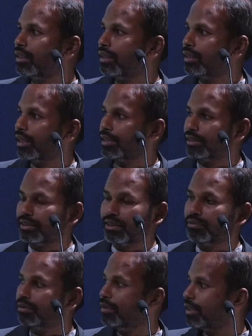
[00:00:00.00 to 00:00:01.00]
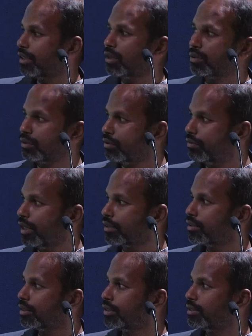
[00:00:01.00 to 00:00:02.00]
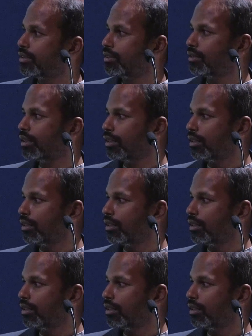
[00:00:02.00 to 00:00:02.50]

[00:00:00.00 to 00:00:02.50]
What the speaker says: as I said, we went out to the factories.